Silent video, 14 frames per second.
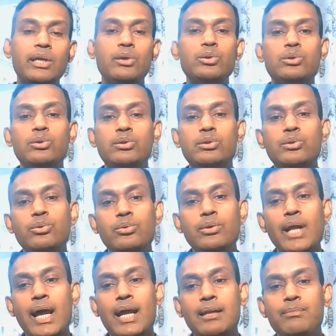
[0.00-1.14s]
you choose two
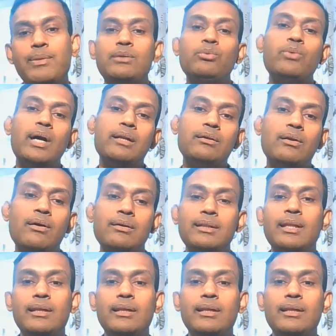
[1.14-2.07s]
right but one wrong,